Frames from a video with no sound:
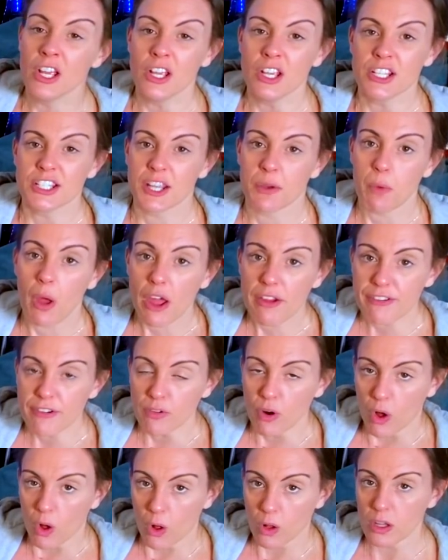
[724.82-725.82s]
So
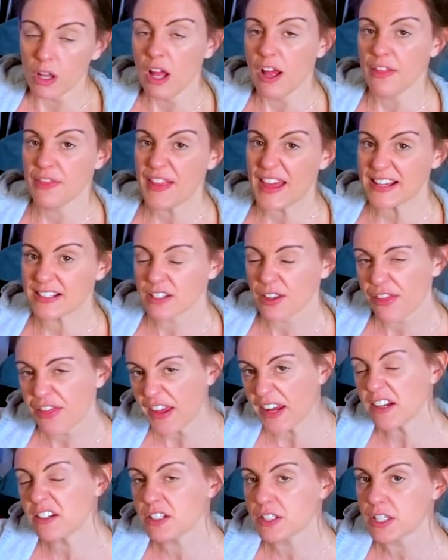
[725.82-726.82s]
overall, there's
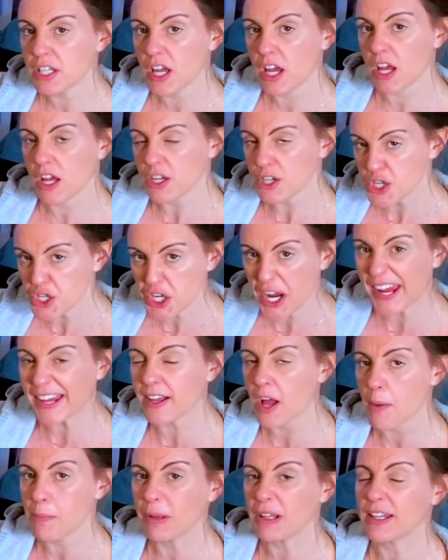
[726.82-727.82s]
things to shake
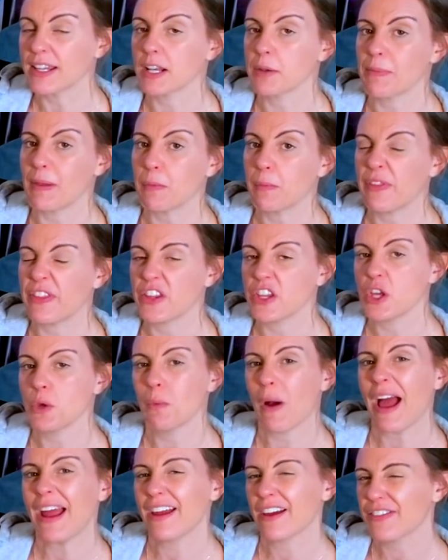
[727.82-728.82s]
up a little bit with the
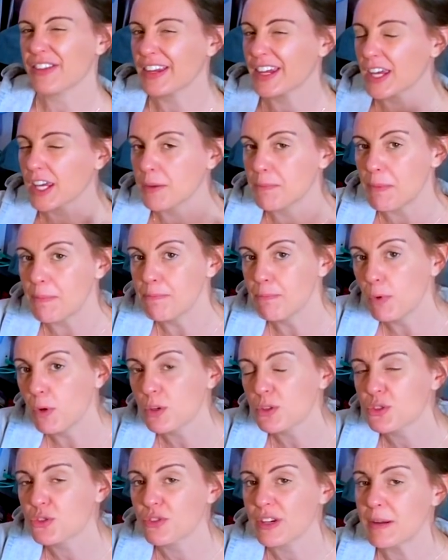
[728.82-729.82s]
UI. I think it can be more
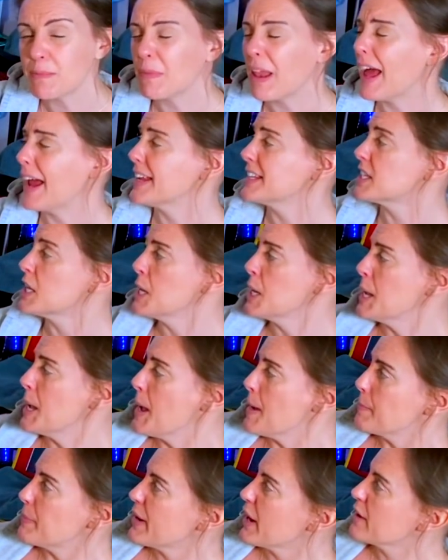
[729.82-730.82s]
streamlined,
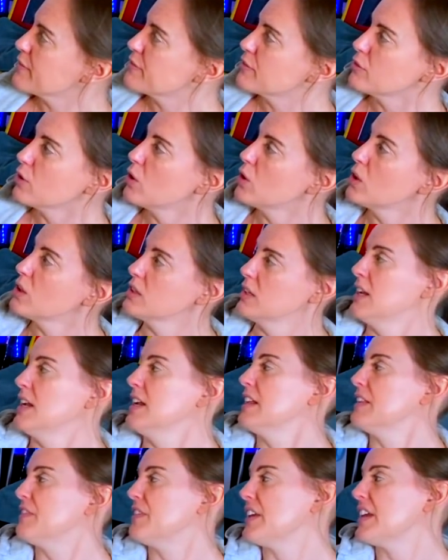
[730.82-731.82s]
but overall,
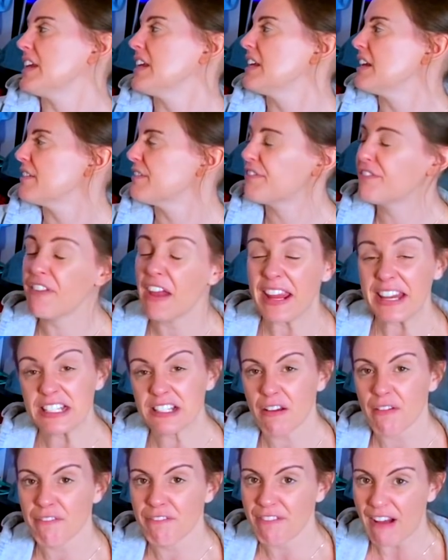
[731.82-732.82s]
the face
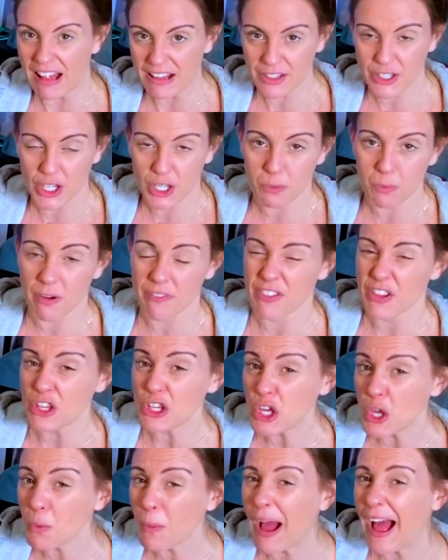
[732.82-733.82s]
value of the
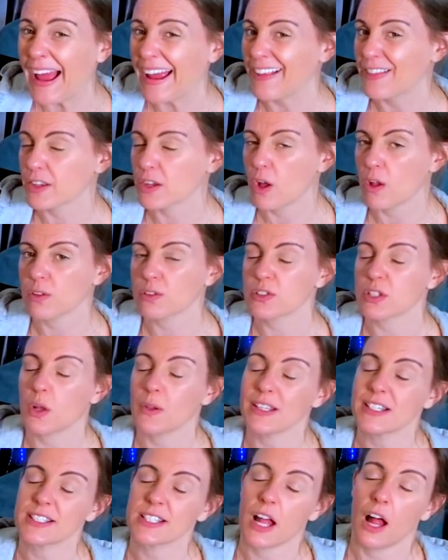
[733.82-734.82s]
UI and the console
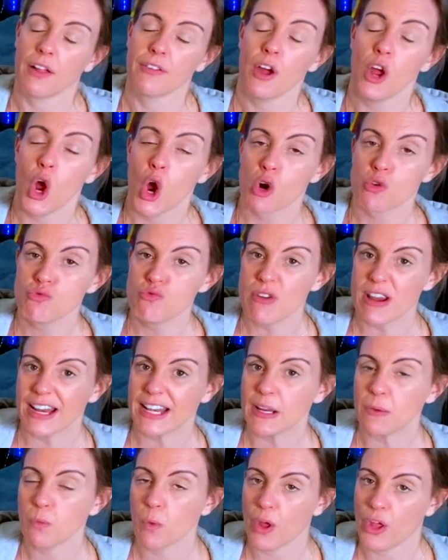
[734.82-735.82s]
itself
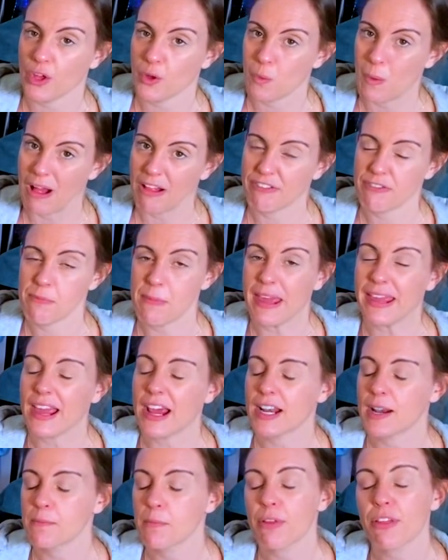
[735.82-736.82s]
really work well for me,
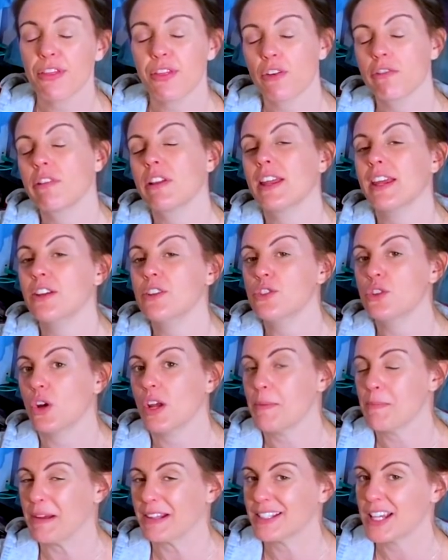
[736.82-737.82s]
and I'm thoroughly
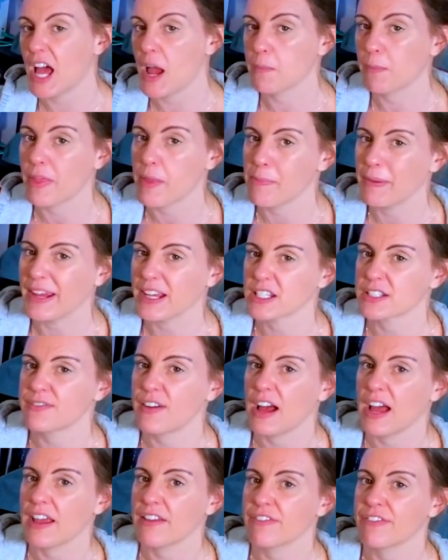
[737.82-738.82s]
enjoying my time with the
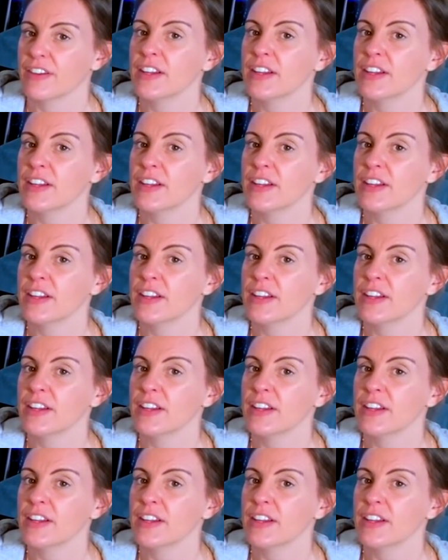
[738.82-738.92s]
PS5.